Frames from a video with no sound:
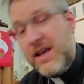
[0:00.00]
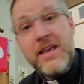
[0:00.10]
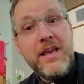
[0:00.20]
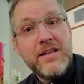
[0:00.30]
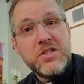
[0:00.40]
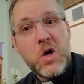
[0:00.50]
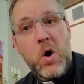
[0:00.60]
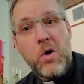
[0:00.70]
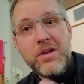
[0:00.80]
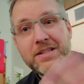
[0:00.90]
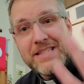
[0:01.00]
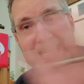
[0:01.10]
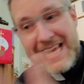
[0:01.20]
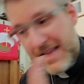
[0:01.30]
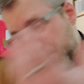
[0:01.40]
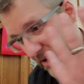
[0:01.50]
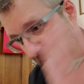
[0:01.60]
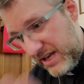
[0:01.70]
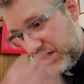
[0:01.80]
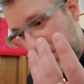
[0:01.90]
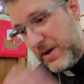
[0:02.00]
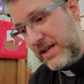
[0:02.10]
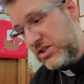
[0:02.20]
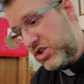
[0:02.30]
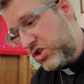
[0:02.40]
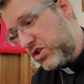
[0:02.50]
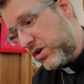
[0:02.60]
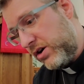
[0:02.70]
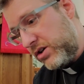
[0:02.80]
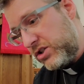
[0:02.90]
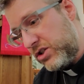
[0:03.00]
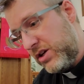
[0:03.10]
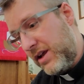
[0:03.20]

He has called us together into his church,